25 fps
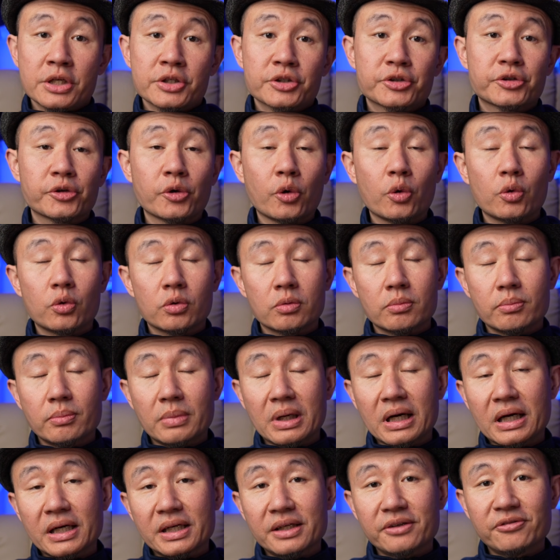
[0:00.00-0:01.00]
So
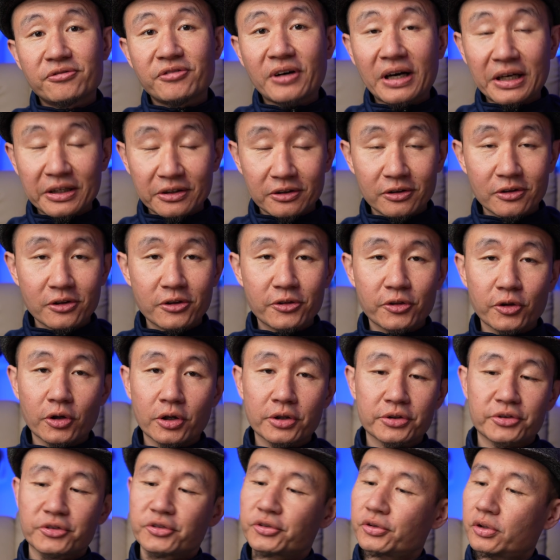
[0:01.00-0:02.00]
my final
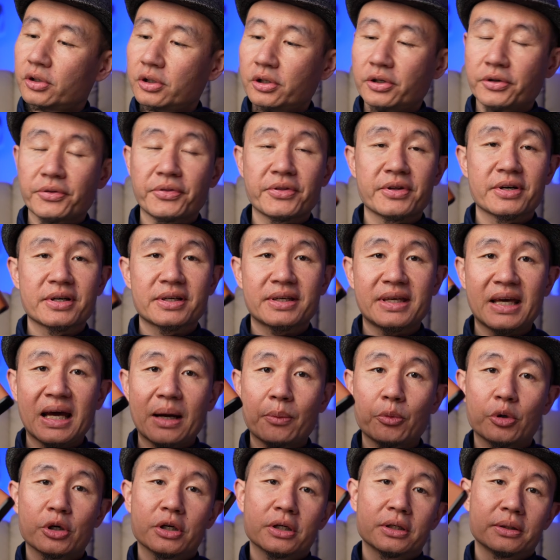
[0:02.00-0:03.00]
thoughts on the
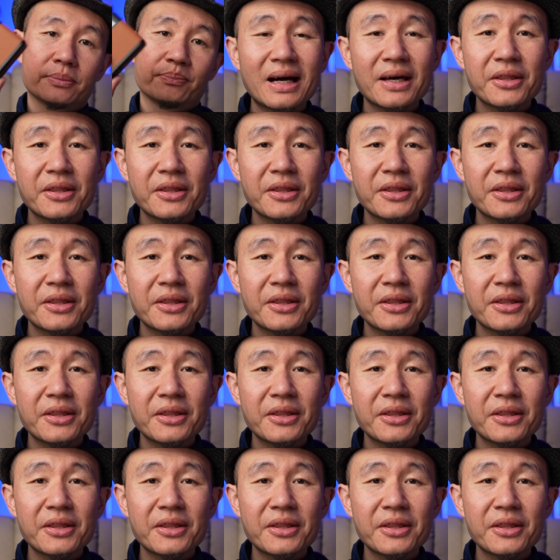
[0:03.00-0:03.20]
camera.